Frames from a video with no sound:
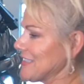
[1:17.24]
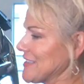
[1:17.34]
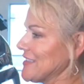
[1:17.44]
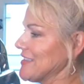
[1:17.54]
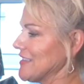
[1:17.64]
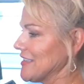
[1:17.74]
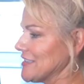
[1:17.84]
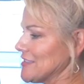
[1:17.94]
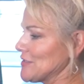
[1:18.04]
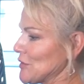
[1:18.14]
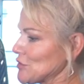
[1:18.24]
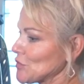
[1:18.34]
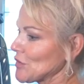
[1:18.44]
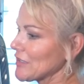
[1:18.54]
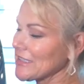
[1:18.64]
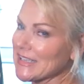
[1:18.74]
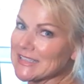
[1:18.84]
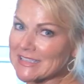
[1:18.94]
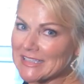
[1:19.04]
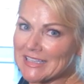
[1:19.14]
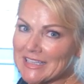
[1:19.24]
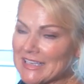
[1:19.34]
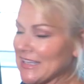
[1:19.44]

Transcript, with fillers: here, so it's really easy to get